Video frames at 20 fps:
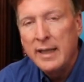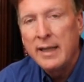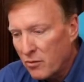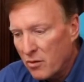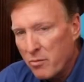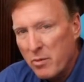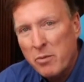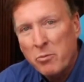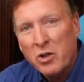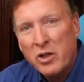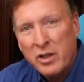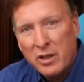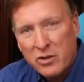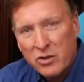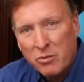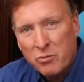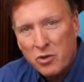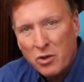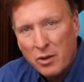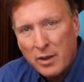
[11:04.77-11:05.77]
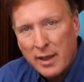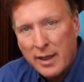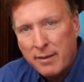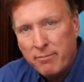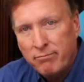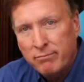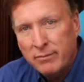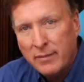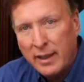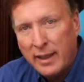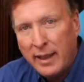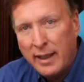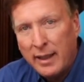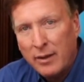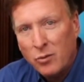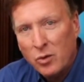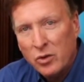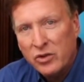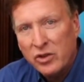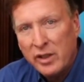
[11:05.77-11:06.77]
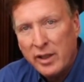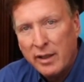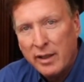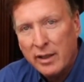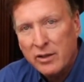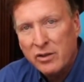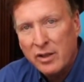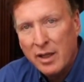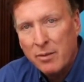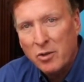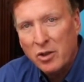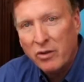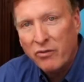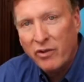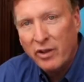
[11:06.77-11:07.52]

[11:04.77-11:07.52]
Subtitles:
Remember to hit subscribe, and we'll see you next time on the